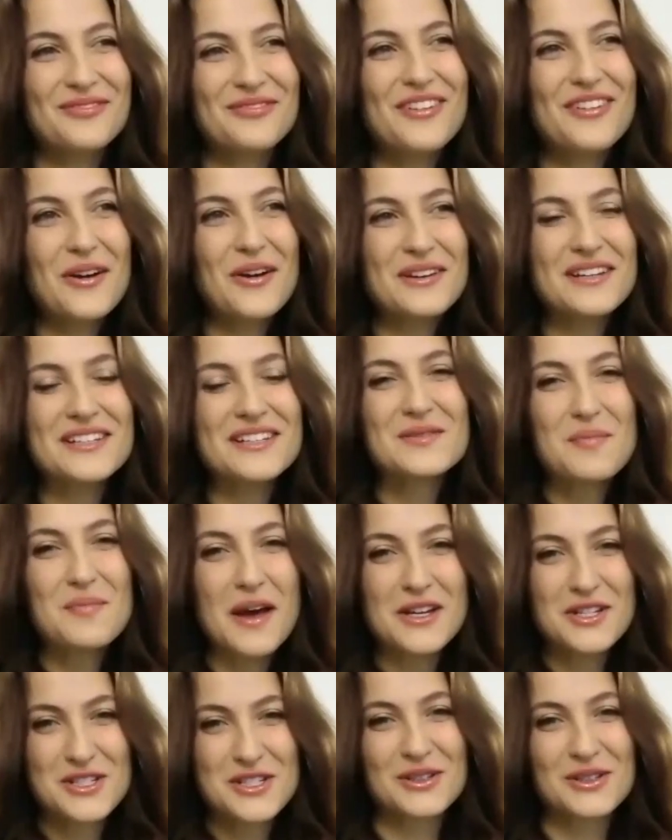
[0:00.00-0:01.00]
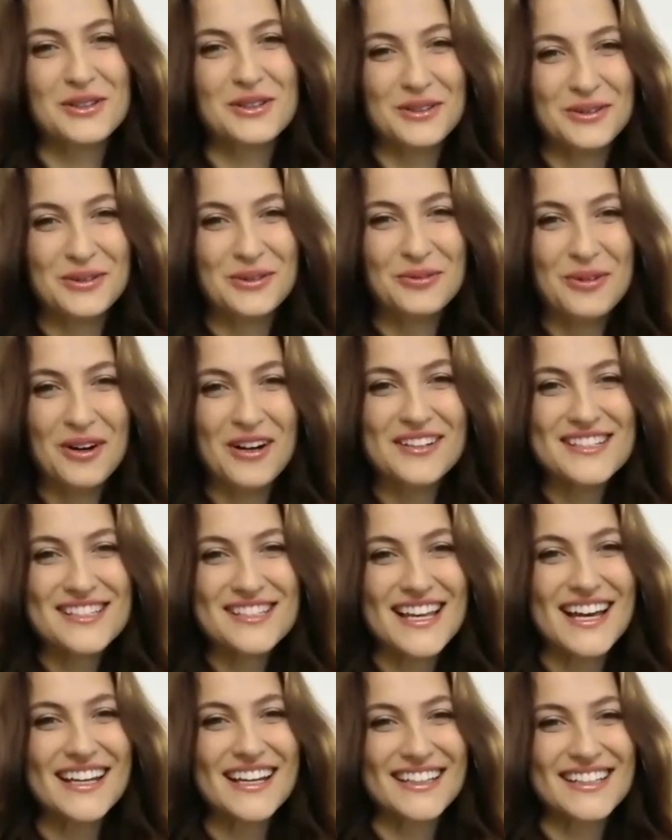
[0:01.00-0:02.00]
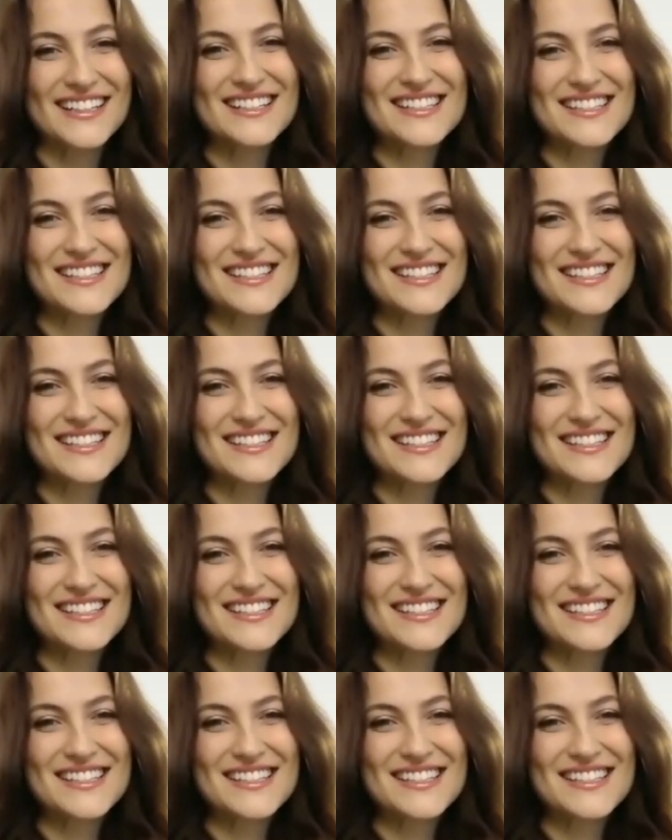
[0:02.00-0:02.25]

Very special ones, I can